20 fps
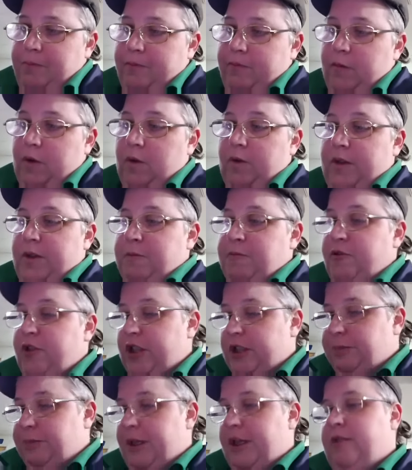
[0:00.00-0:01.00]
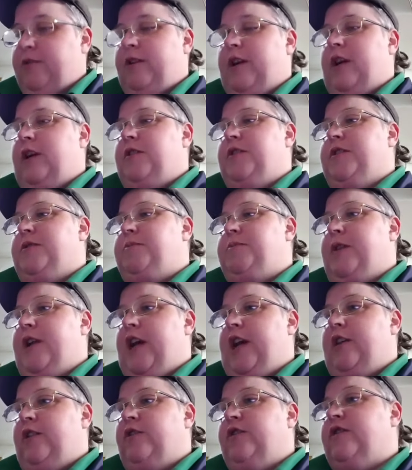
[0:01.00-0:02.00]
with some crispy crowns, but I
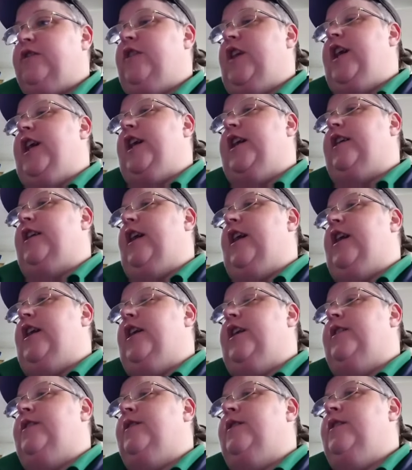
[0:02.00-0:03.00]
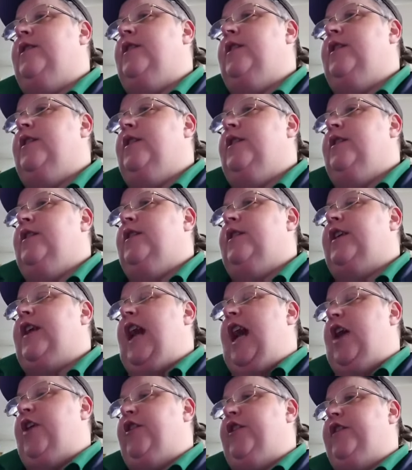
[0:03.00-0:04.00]
also had
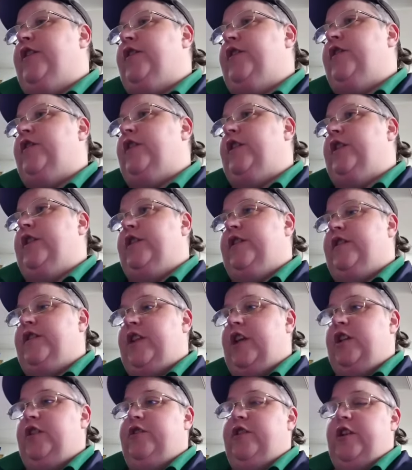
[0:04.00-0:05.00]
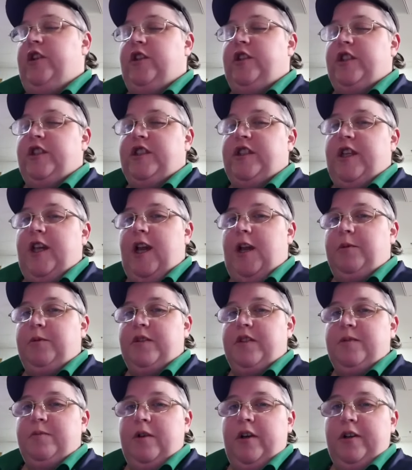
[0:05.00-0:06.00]
carrots and celery on the side with
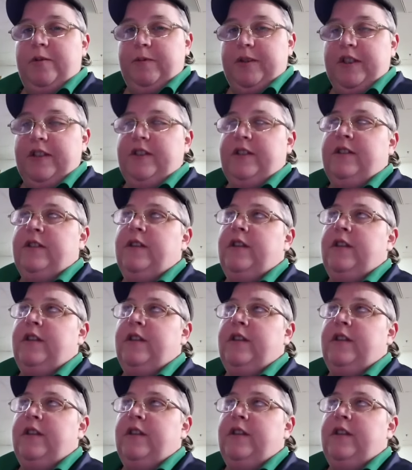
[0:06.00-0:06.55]
some hummus,